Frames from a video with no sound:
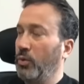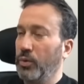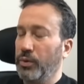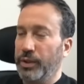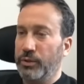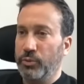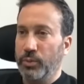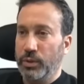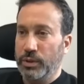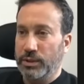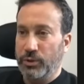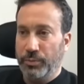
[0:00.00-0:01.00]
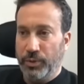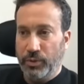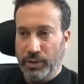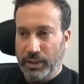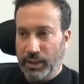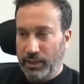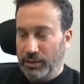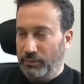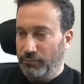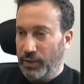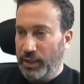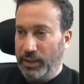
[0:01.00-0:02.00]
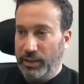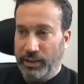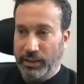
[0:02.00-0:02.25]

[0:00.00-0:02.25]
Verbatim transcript: or it was communicated via